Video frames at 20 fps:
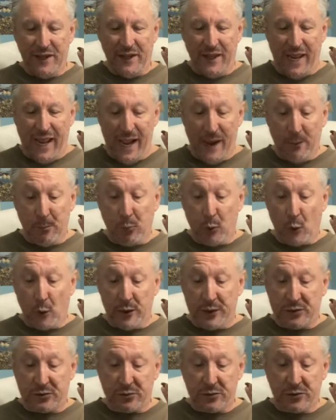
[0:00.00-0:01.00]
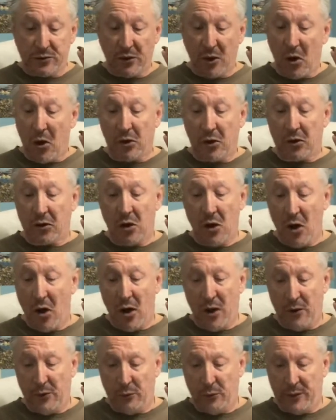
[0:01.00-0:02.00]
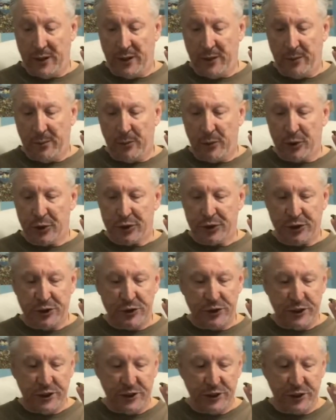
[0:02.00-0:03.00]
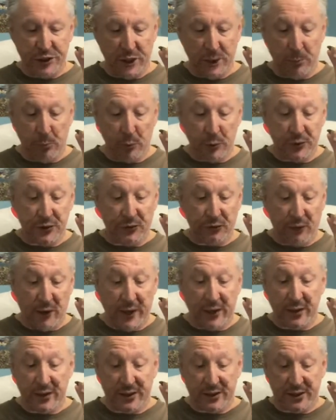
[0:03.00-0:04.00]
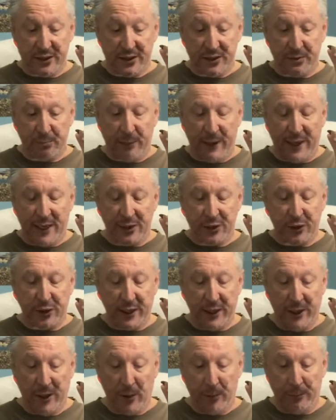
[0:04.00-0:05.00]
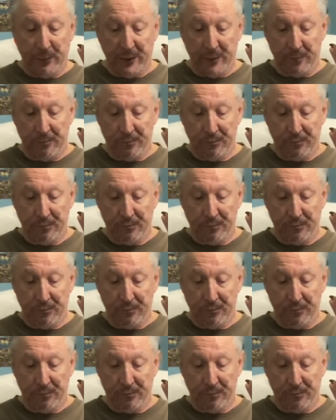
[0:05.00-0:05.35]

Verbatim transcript: Ambroise was long gone when an emergency ship was finally dispatched to help him.